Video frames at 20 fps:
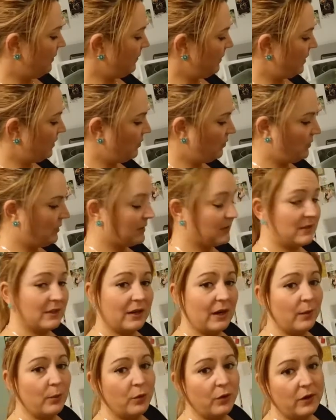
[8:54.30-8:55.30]
I'm going to do this,
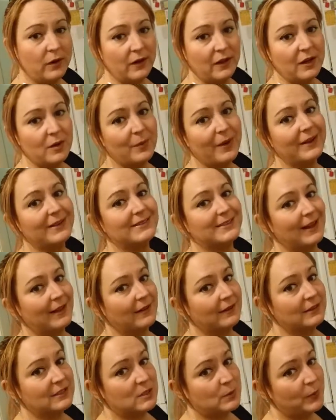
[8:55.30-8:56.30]
and I'm putting it in my
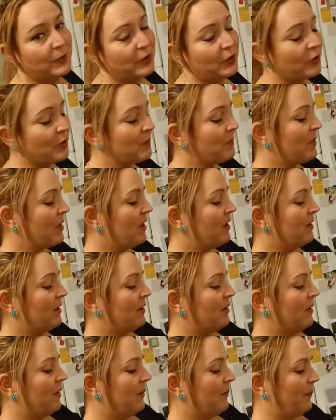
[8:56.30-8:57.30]
salad spinner
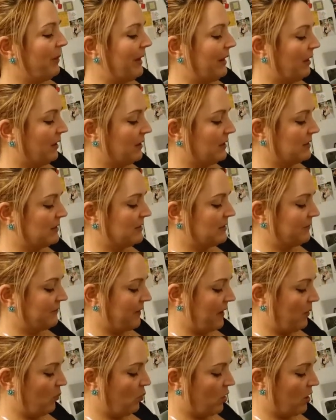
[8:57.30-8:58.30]
because
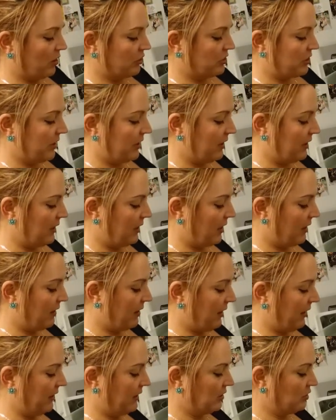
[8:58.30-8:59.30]
if I wash it,
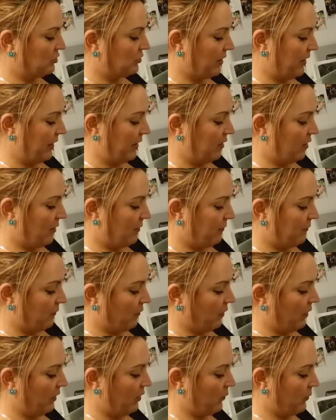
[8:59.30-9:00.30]
and I can dry it off
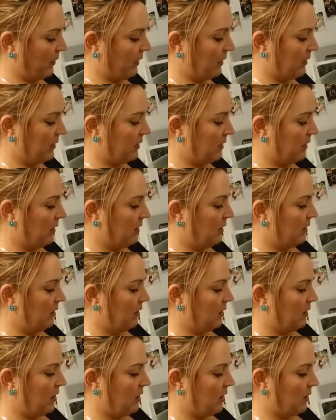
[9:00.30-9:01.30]
really quick
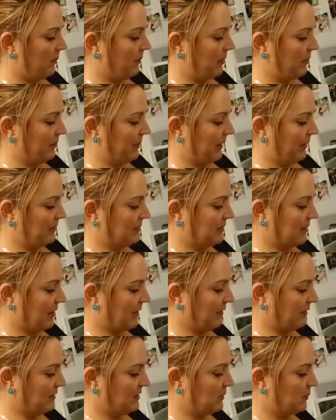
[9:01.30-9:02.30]
in my
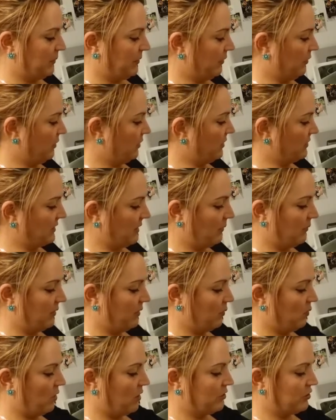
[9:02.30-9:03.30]
salad spinner, because I
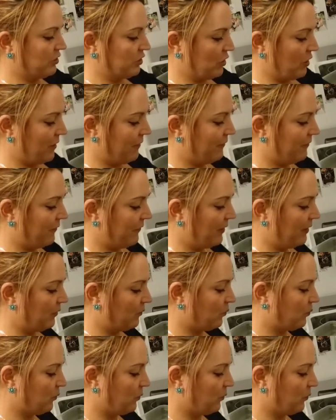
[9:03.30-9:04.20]
want to wash it off and